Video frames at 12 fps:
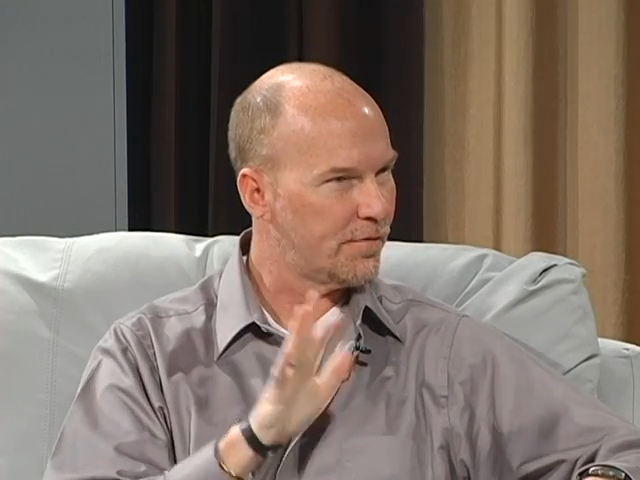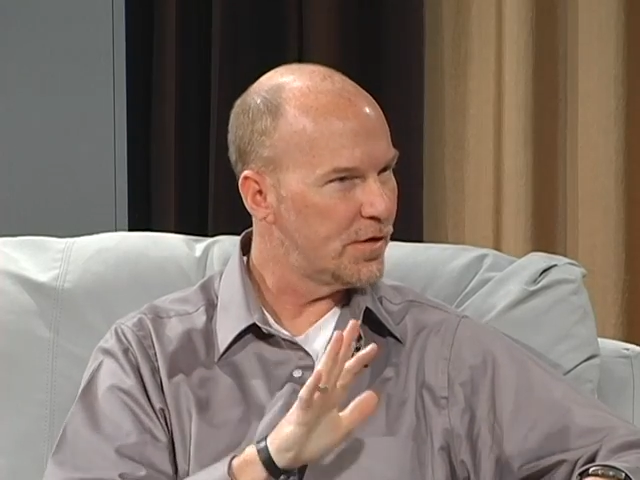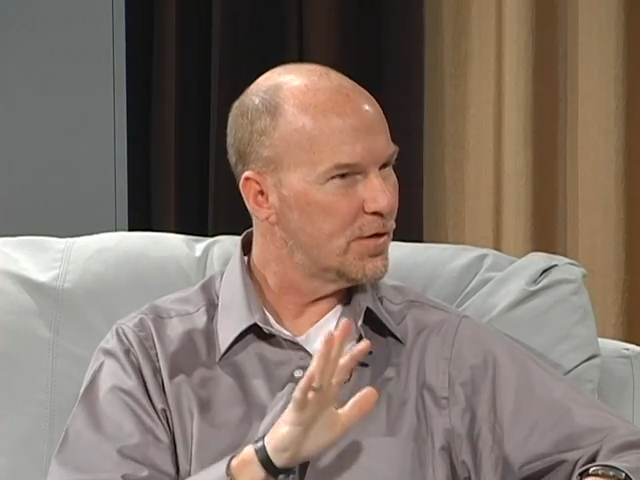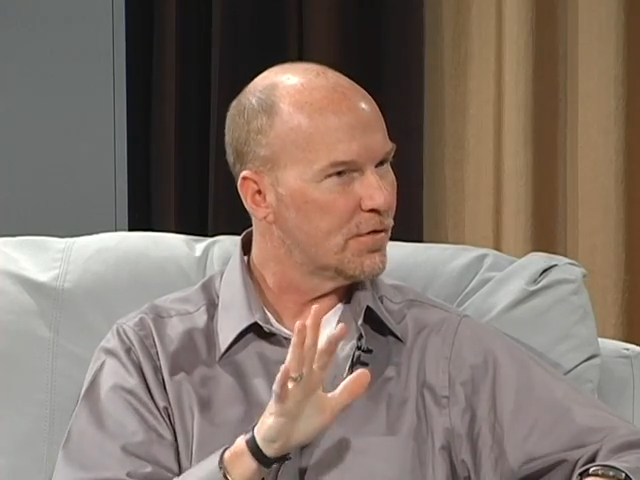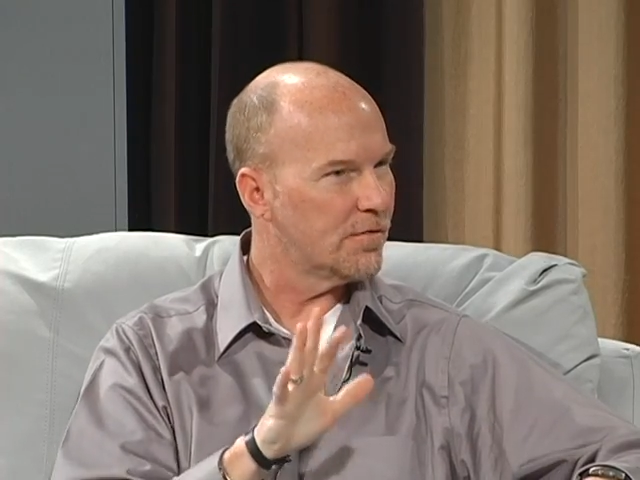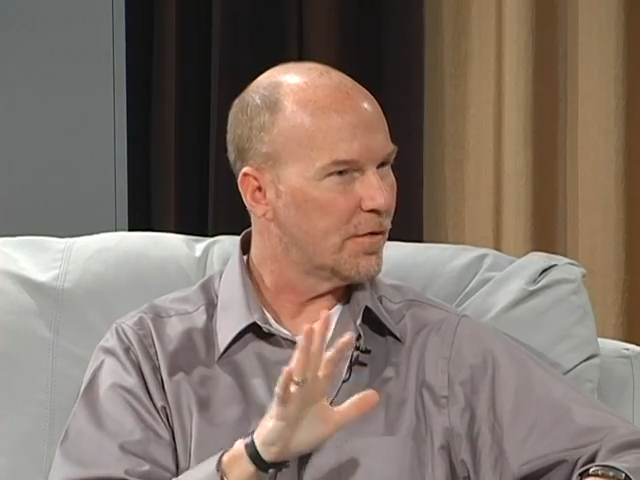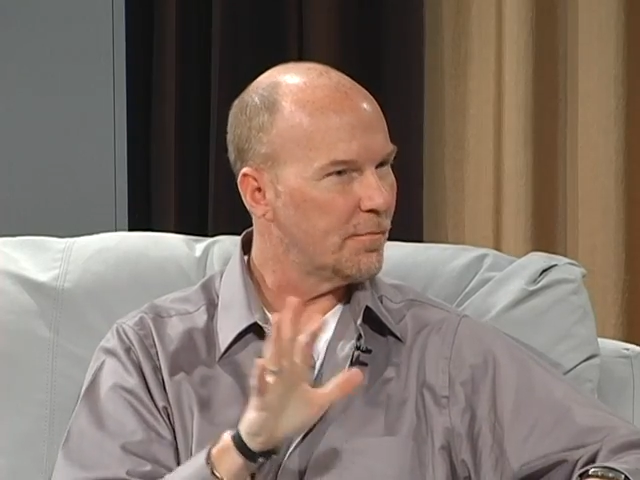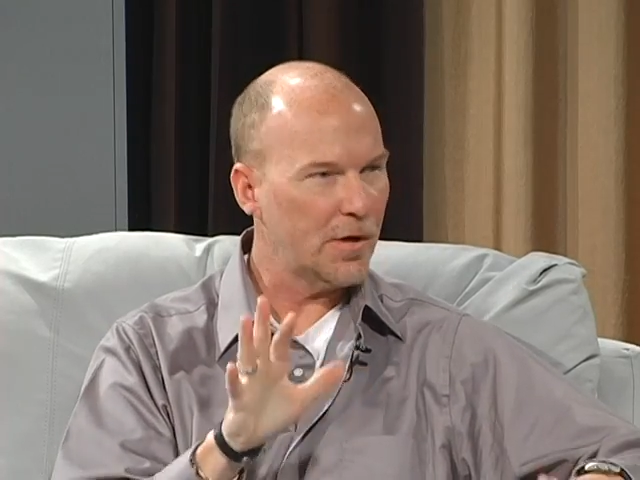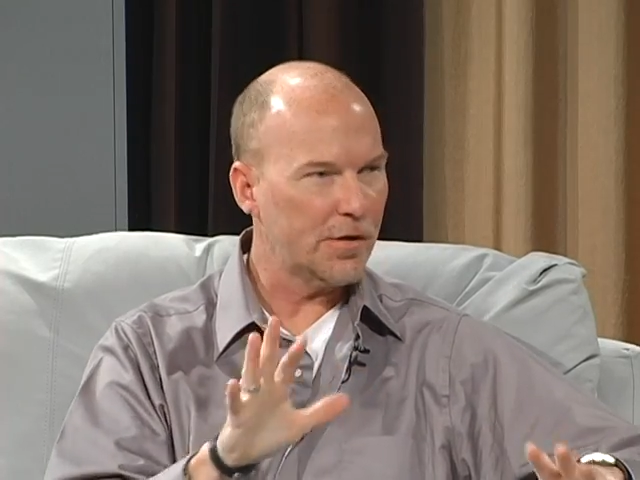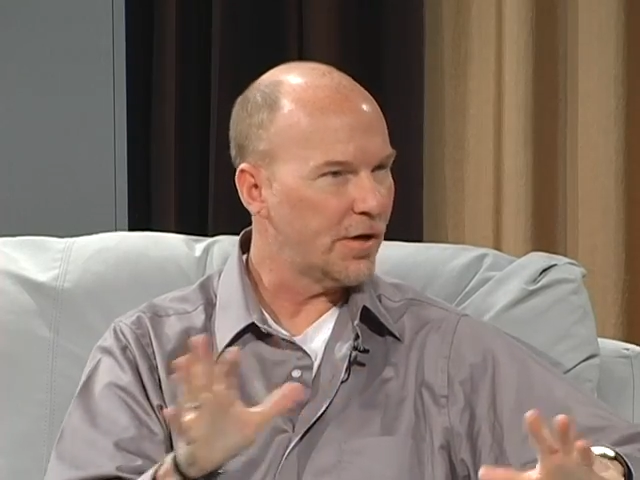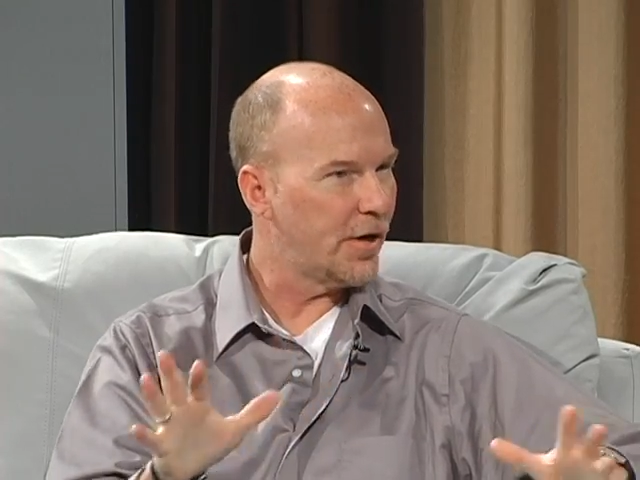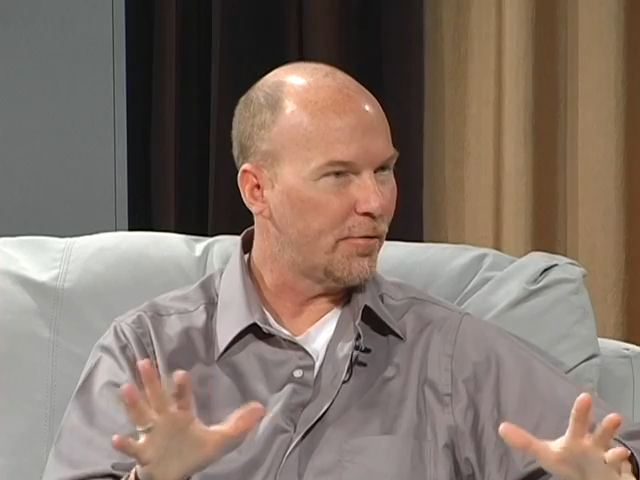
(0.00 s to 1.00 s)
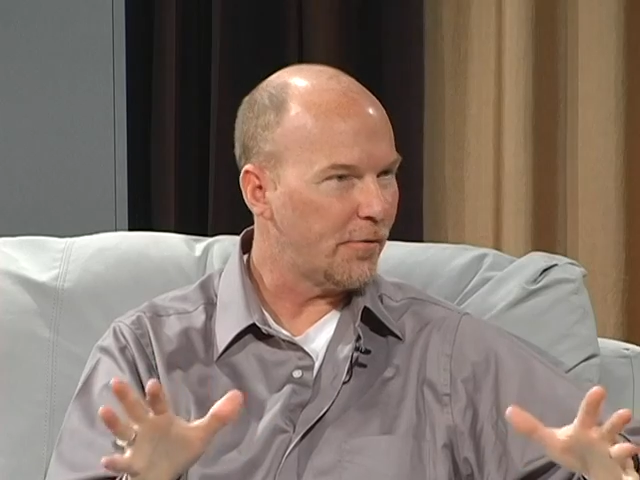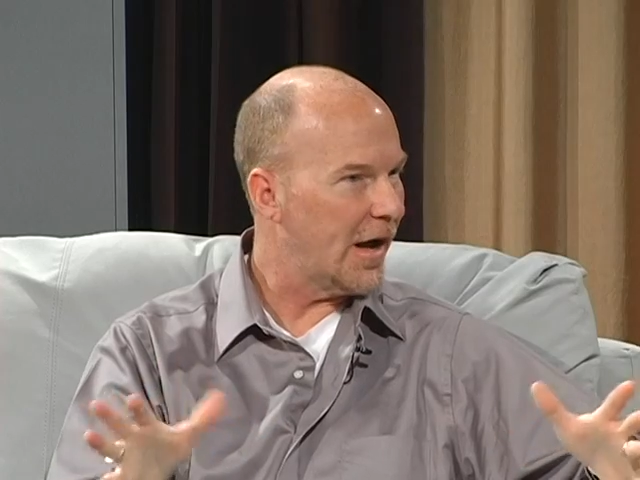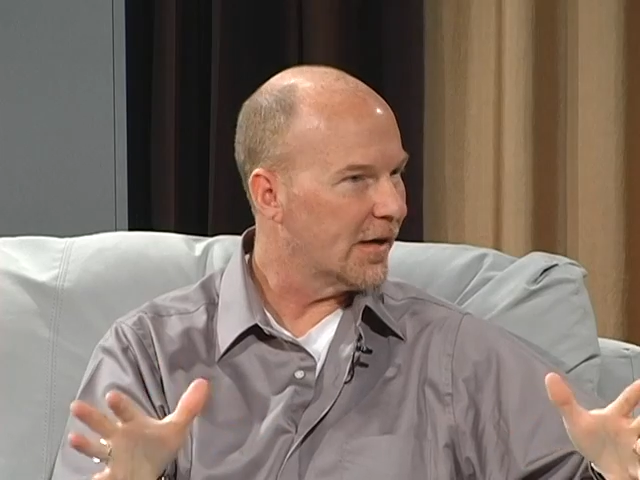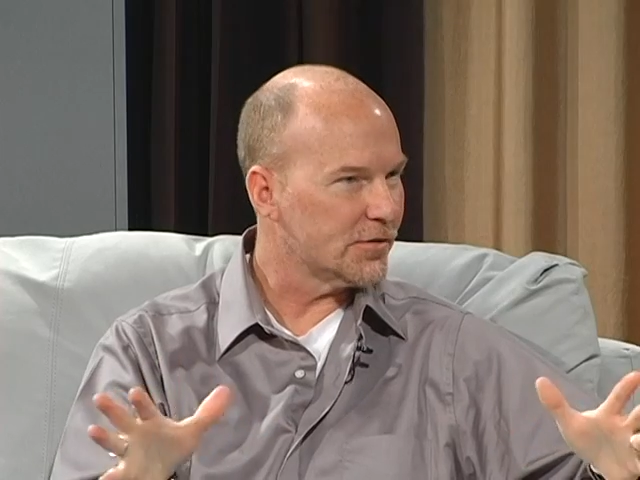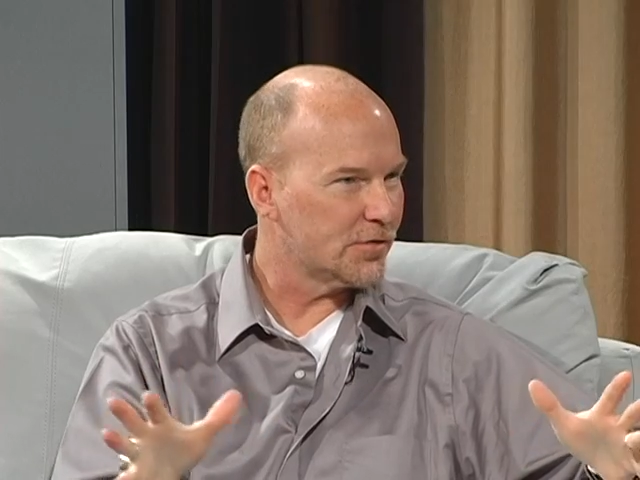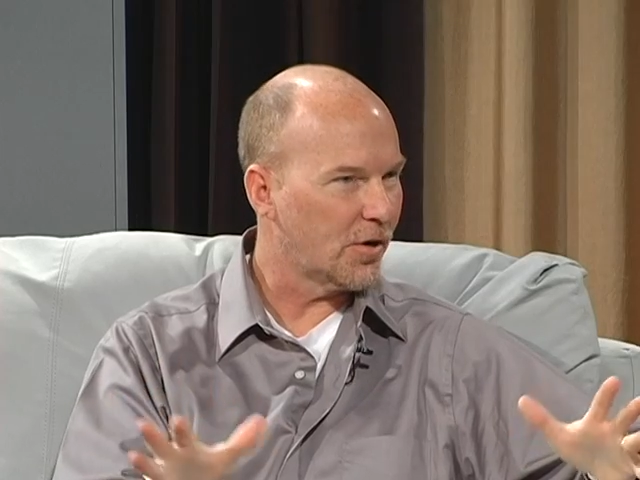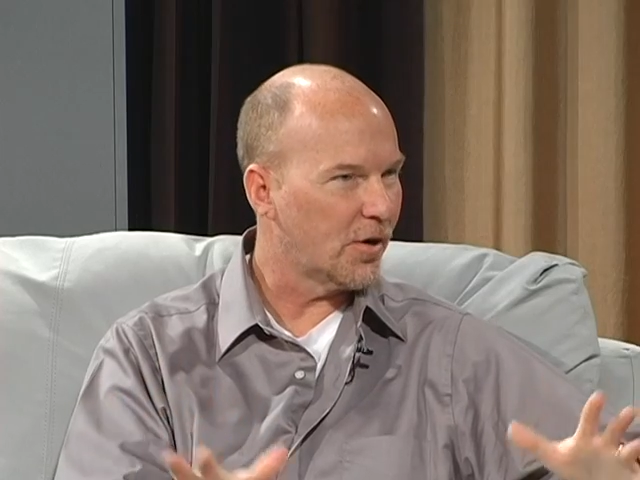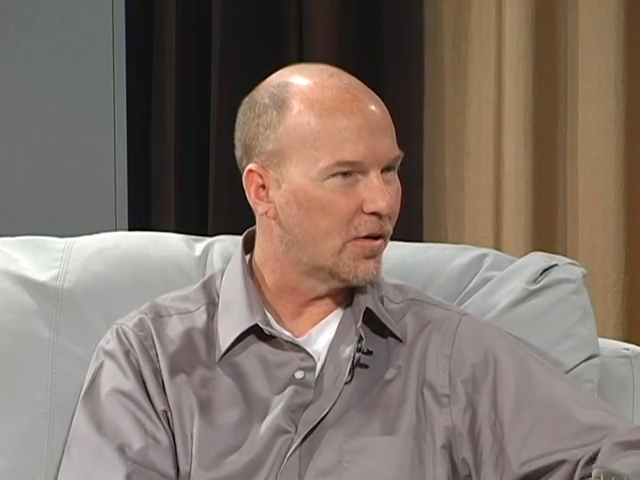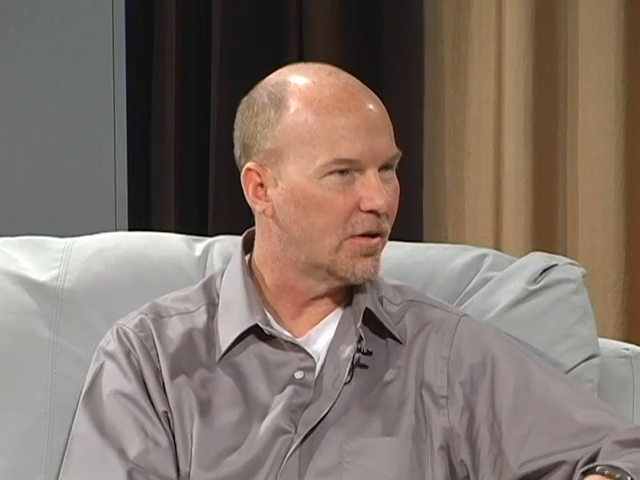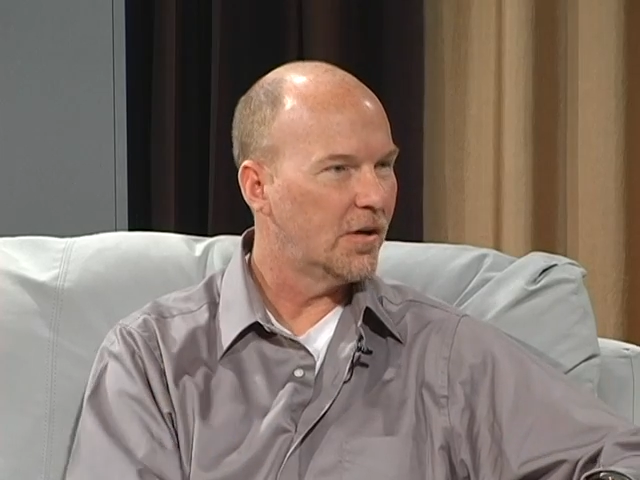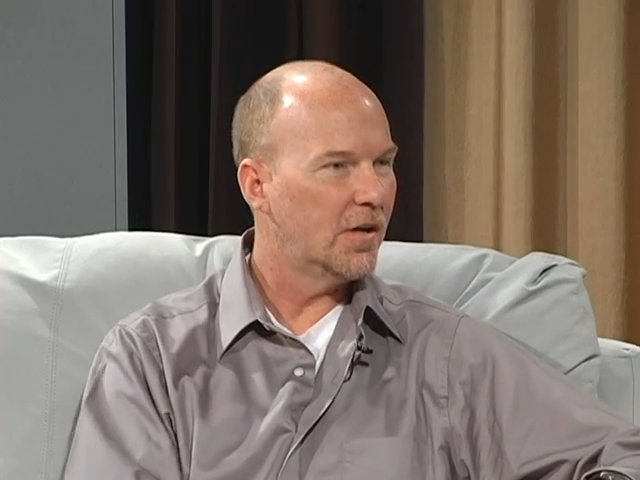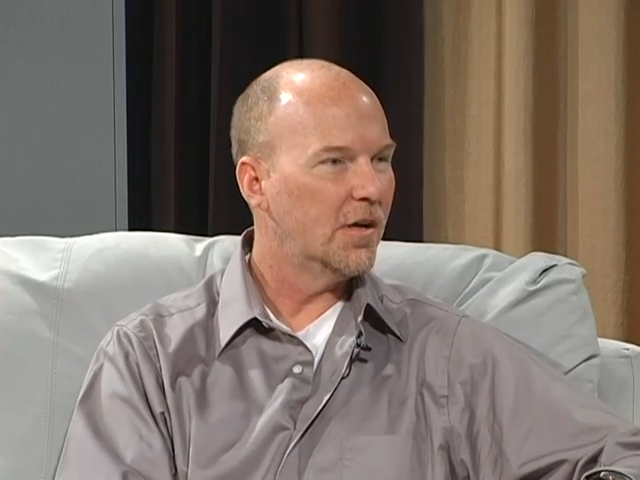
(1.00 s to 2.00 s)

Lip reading: view of a millionaire rock star.